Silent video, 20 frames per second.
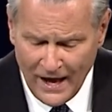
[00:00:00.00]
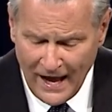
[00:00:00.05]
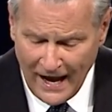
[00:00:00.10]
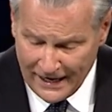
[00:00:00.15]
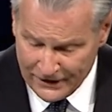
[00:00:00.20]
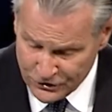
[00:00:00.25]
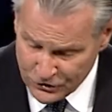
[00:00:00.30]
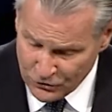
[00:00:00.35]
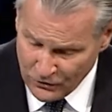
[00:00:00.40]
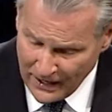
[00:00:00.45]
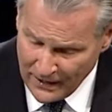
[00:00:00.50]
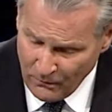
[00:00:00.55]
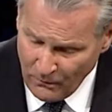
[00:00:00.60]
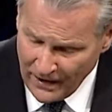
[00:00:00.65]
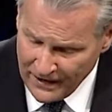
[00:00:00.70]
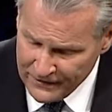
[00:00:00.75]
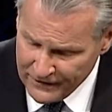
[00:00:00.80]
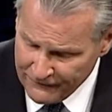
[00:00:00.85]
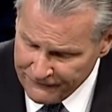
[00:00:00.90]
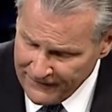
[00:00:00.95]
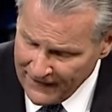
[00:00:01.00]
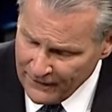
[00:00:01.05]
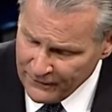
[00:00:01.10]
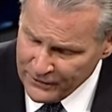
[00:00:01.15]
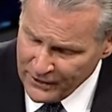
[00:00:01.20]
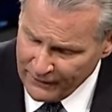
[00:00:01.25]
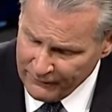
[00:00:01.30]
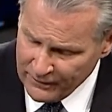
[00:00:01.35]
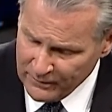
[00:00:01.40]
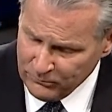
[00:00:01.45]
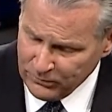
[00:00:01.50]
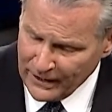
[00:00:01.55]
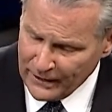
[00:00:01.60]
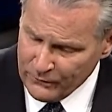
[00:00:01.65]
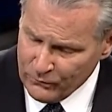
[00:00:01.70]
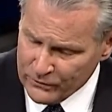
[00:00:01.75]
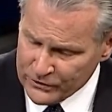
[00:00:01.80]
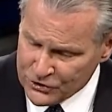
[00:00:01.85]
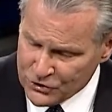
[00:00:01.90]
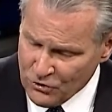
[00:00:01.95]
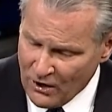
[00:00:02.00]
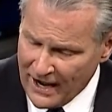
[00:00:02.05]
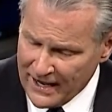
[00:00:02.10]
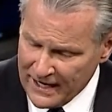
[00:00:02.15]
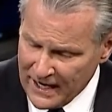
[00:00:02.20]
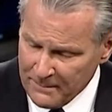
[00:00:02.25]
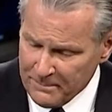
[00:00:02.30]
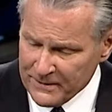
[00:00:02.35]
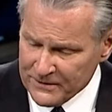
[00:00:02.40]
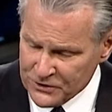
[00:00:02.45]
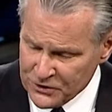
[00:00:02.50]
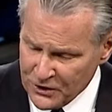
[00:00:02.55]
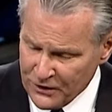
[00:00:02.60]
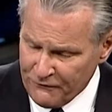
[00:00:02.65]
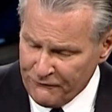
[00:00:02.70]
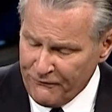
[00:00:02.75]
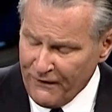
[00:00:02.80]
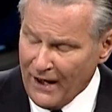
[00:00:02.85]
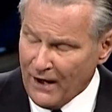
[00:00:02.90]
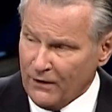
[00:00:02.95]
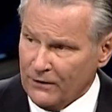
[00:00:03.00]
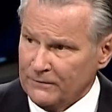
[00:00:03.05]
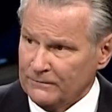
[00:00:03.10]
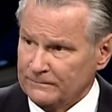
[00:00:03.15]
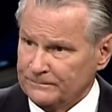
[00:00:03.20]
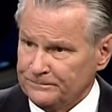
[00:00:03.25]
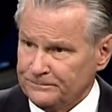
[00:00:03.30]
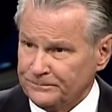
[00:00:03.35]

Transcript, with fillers: And straightway the fountain of her blood was dried up, and she felt.